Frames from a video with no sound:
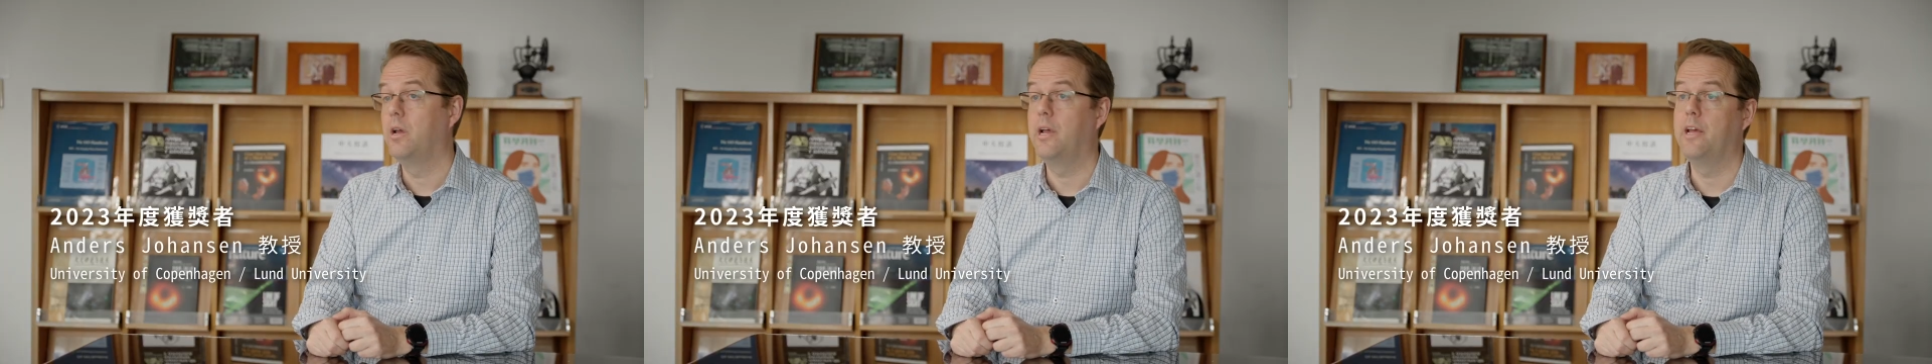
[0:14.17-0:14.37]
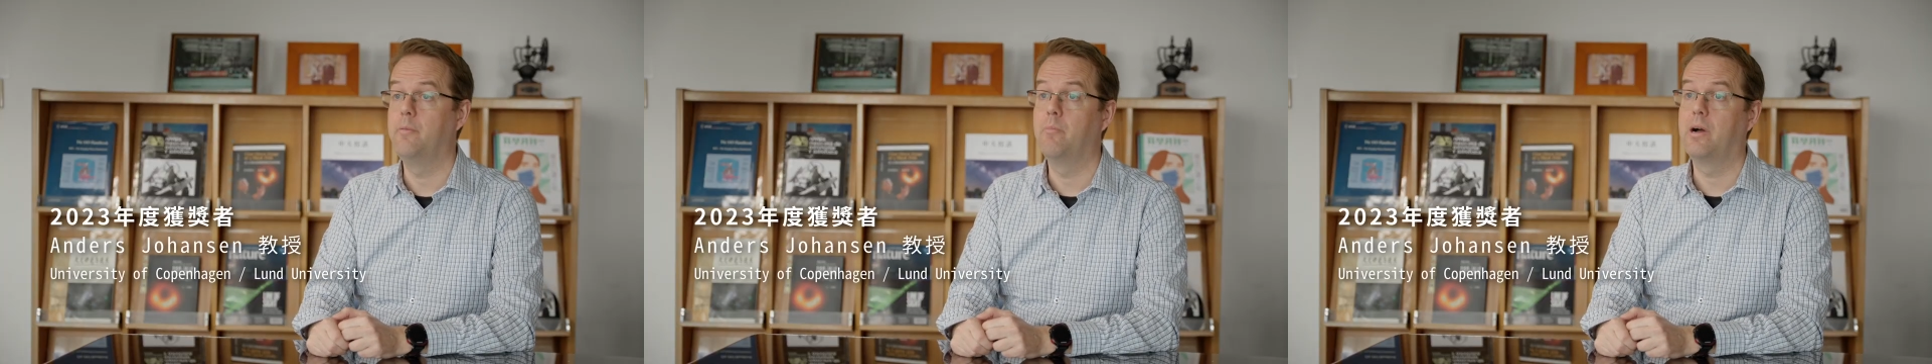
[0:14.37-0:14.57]

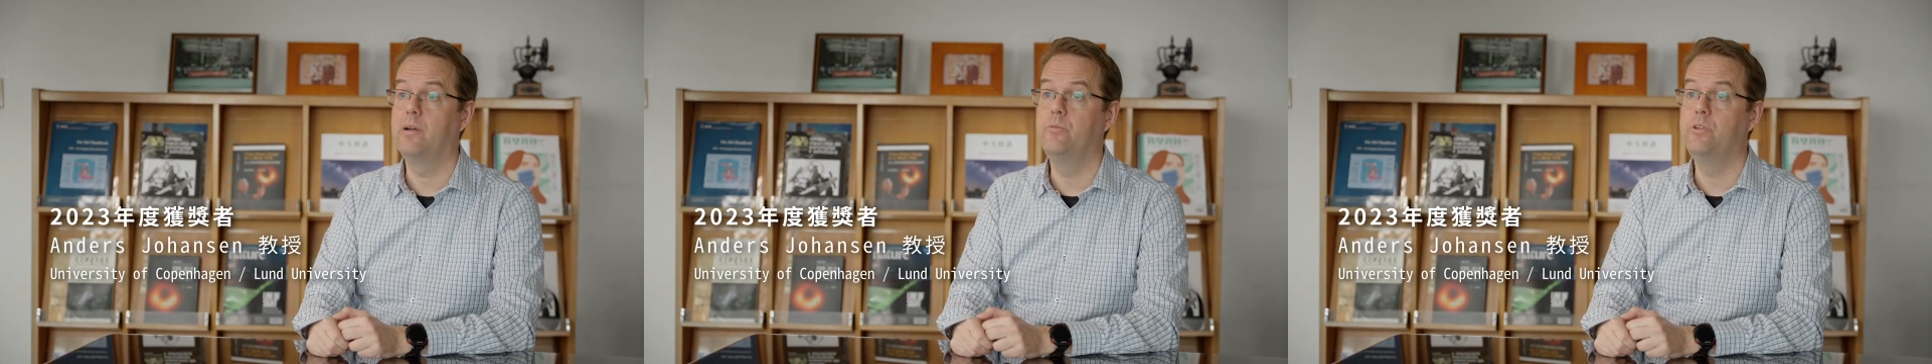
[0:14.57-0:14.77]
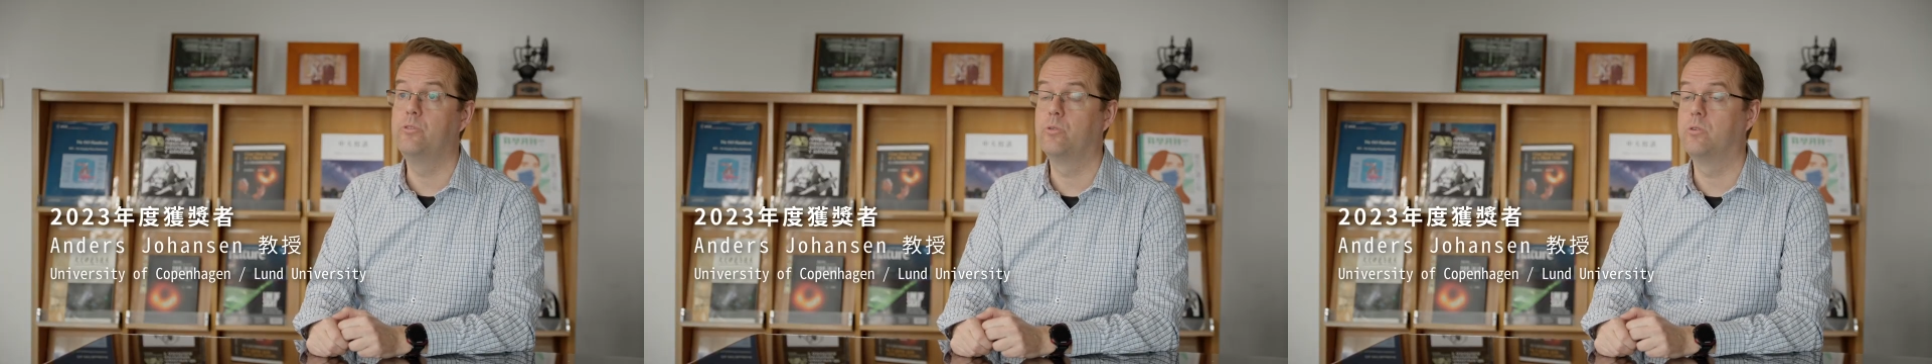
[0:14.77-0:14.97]
and my
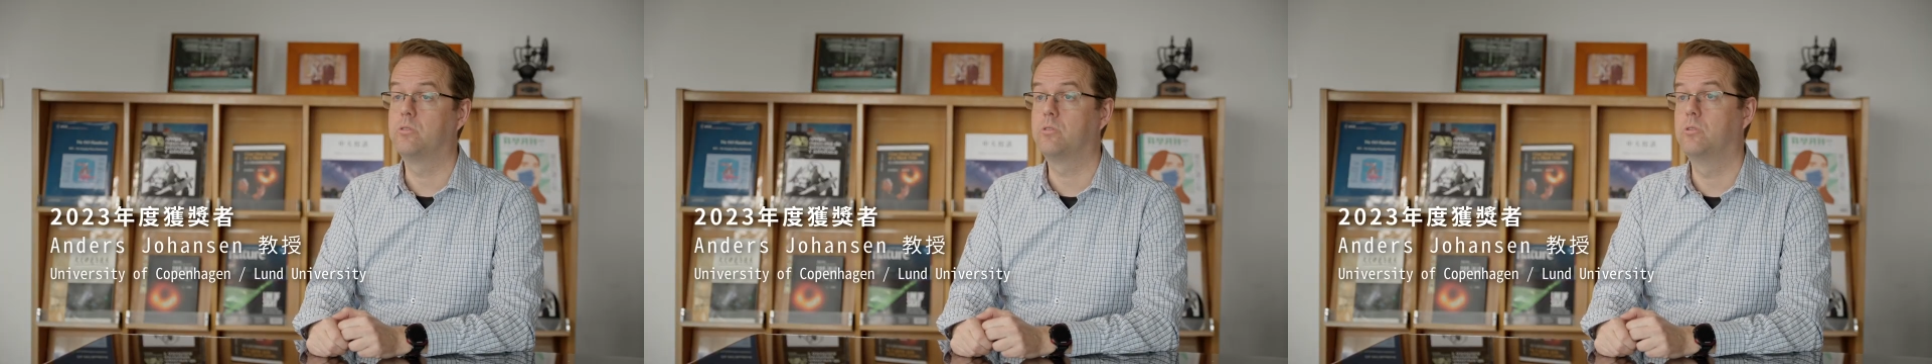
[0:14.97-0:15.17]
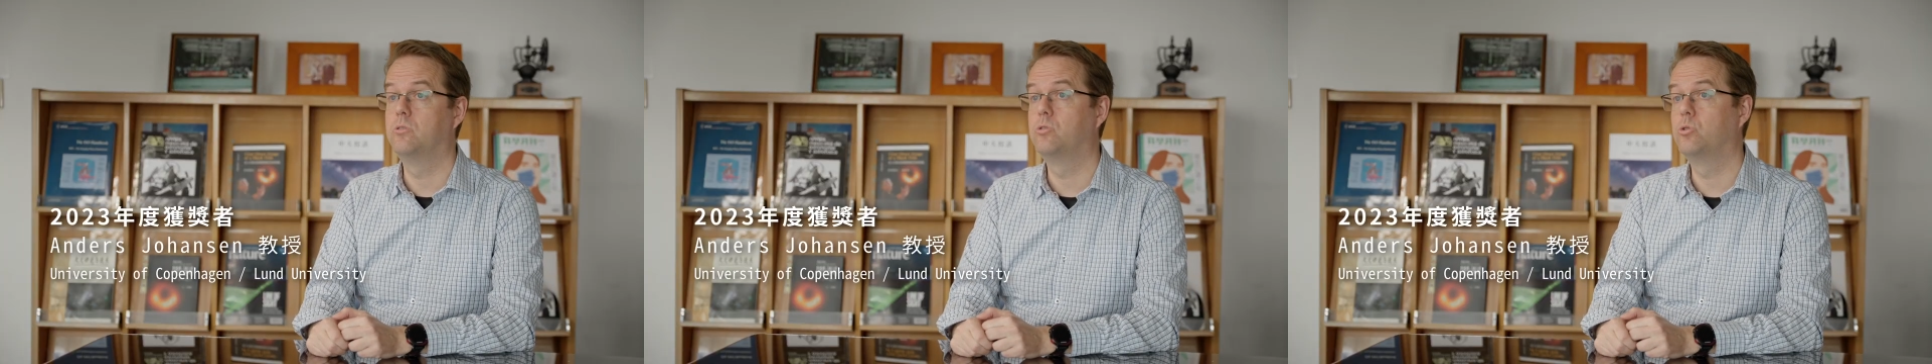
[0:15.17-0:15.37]

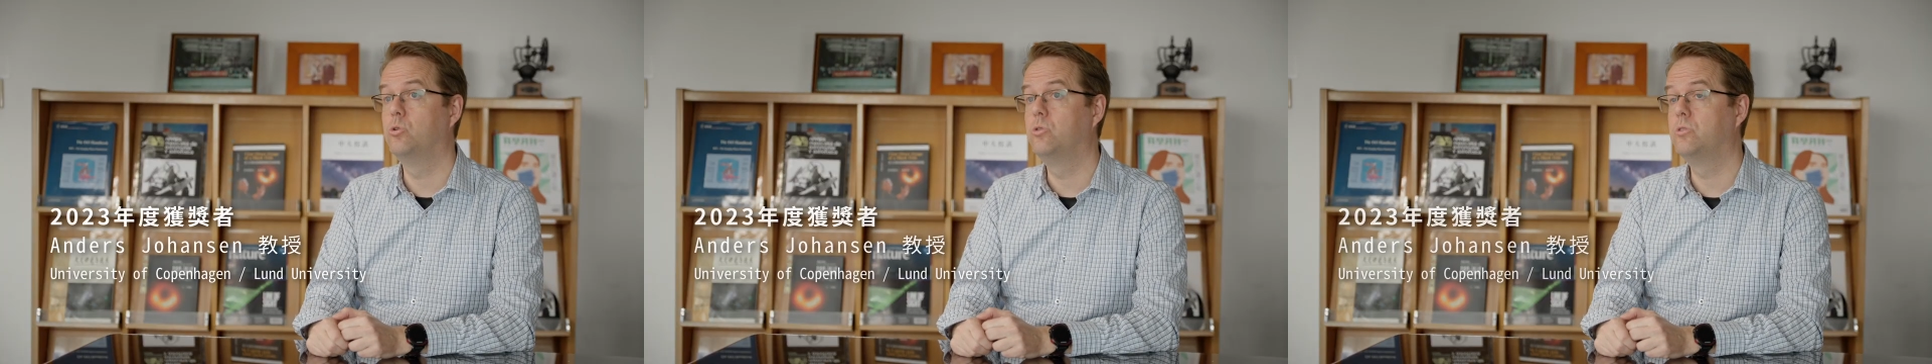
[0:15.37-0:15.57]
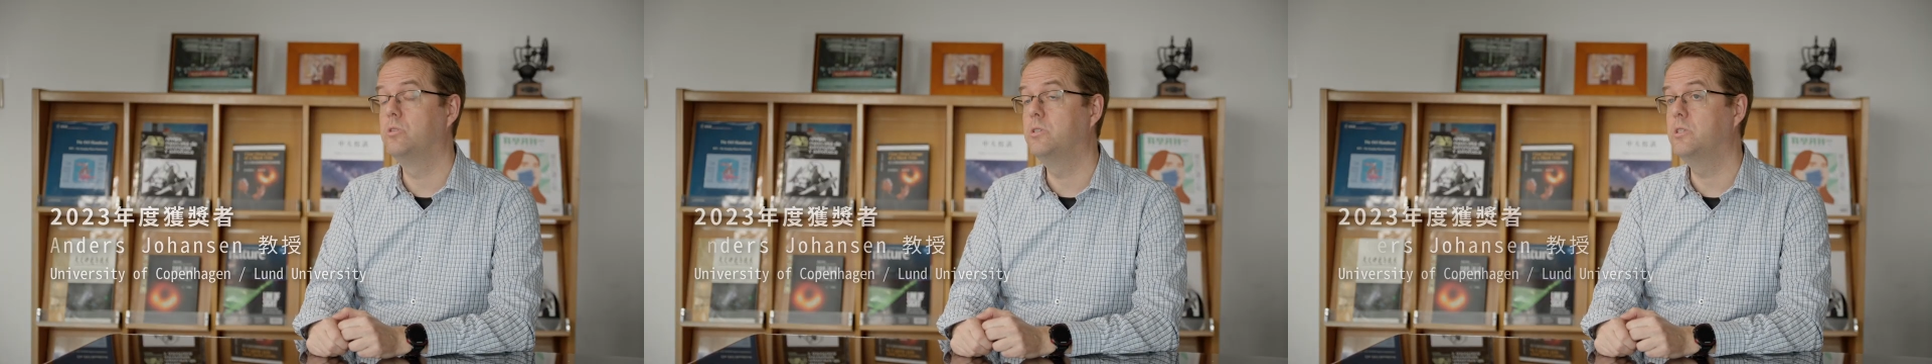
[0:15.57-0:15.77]
research concerns